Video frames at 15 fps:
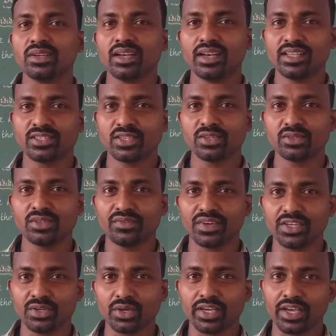listen to the
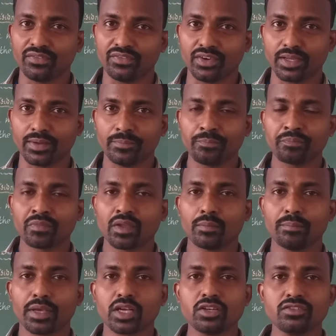video carefully,
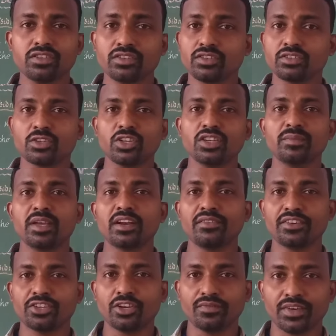because this is going to be a
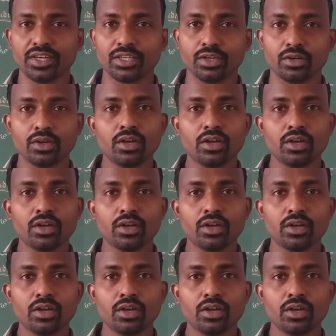revision video.